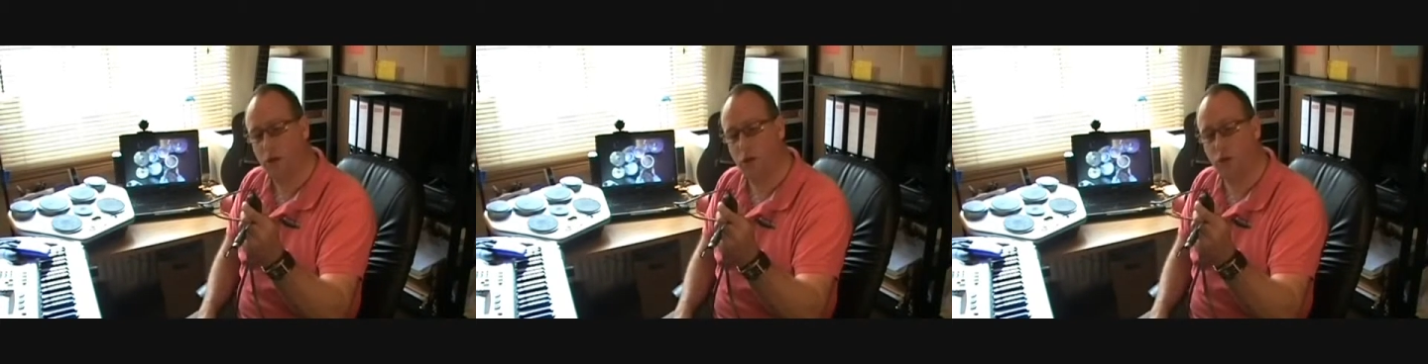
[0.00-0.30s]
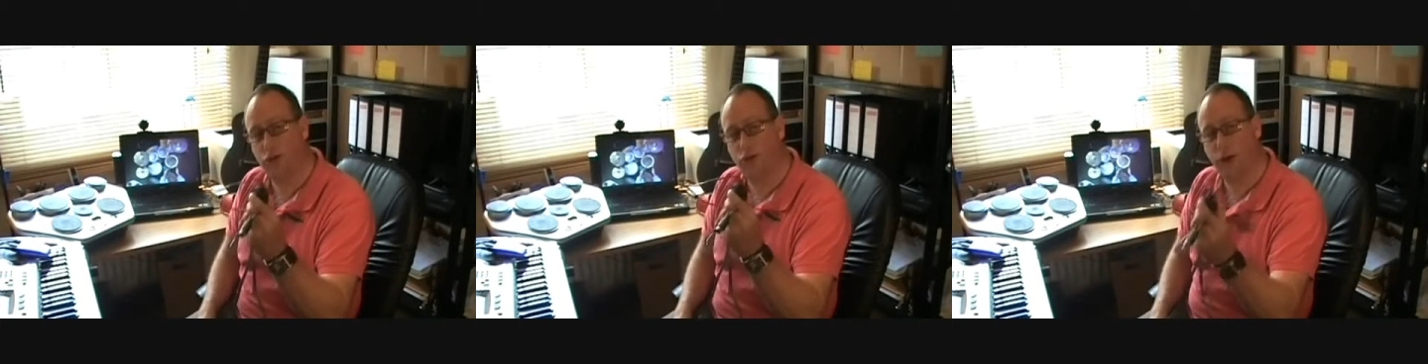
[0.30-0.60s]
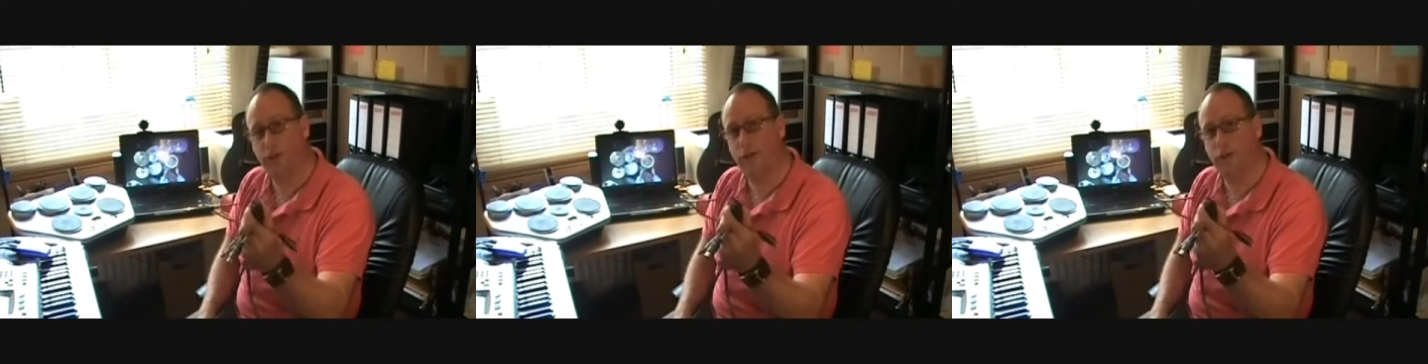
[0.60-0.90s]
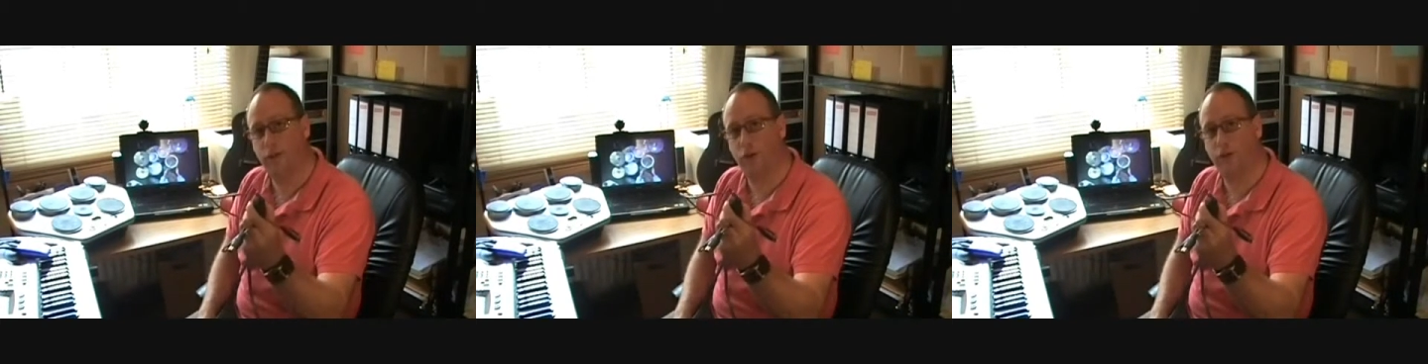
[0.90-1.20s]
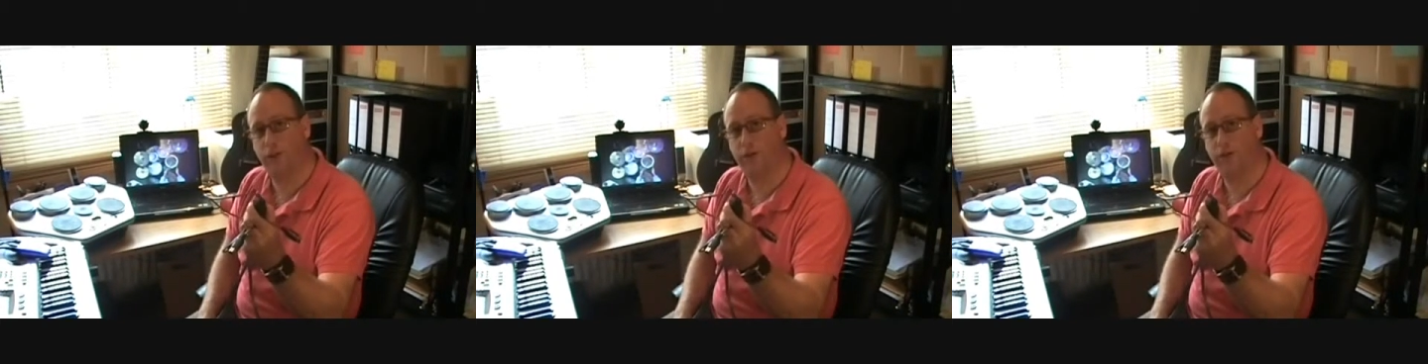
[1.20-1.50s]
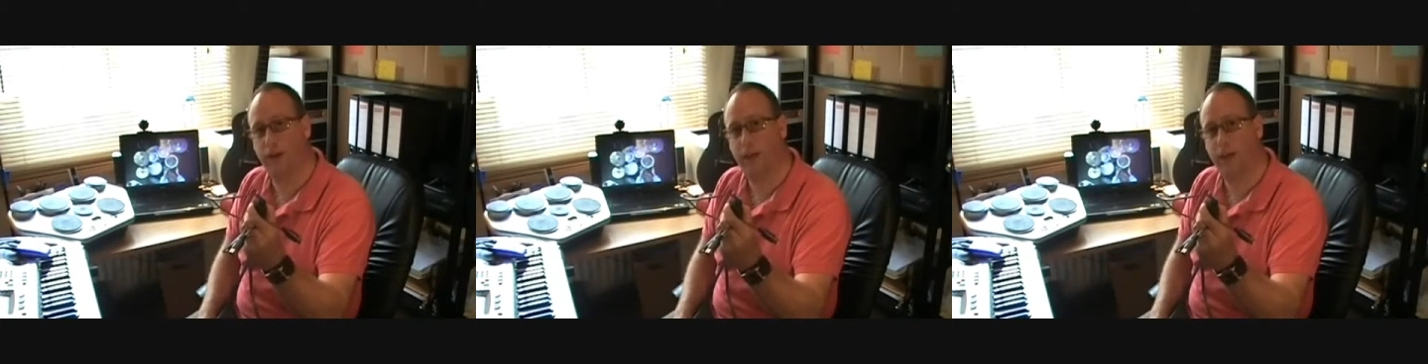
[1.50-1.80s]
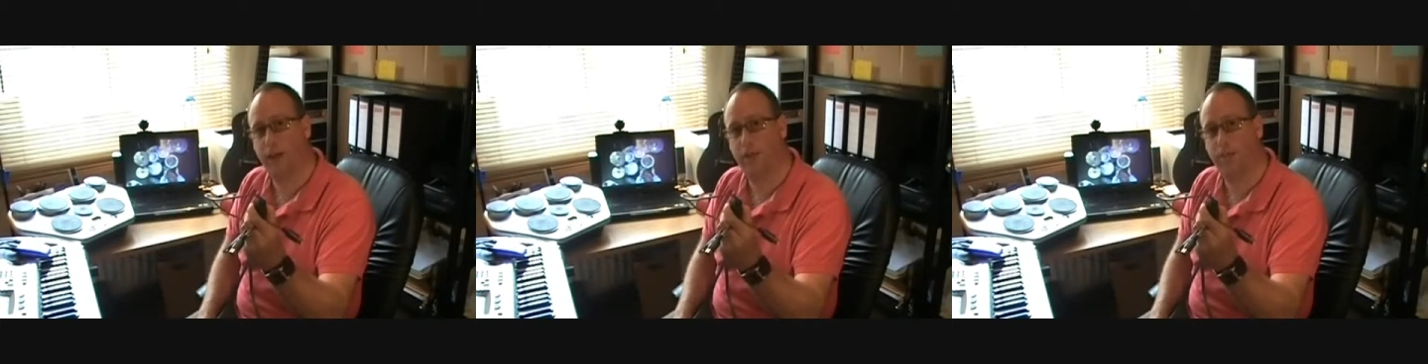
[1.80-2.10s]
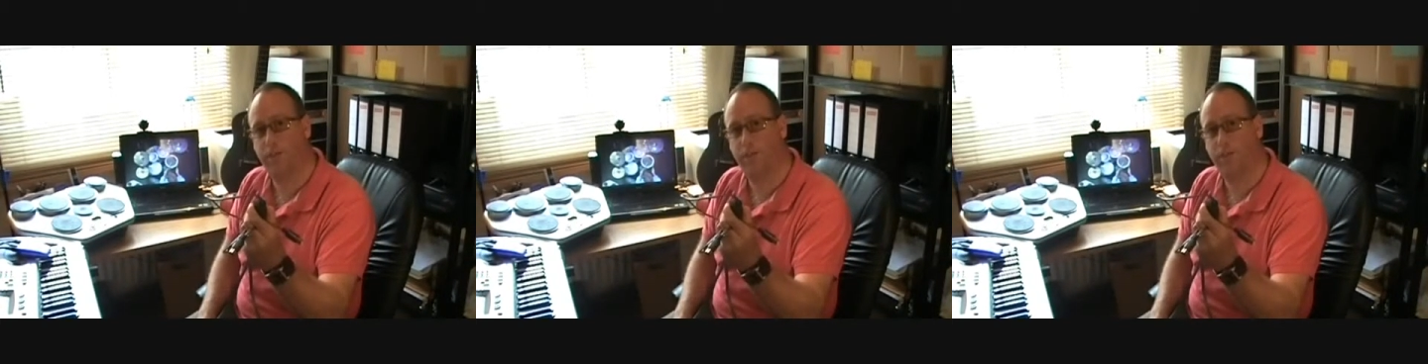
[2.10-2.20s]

your drivers for your interface,